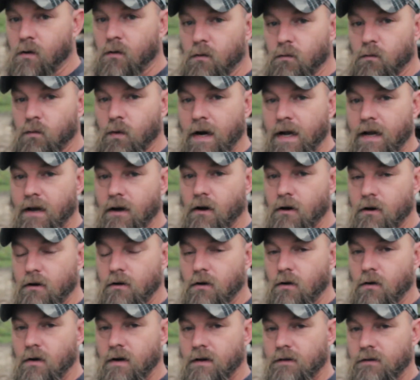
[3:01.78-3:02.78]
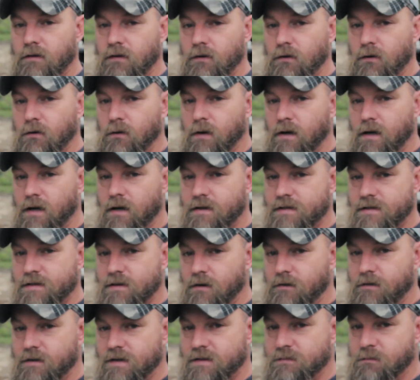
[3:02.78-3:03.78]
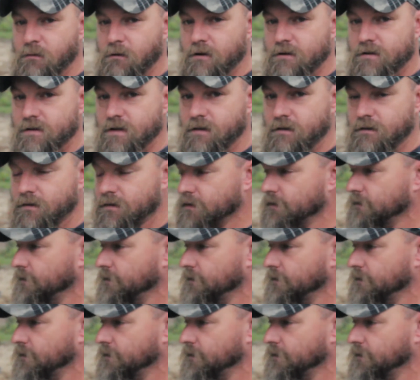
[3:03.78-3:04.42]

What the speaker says: we are going to start this project,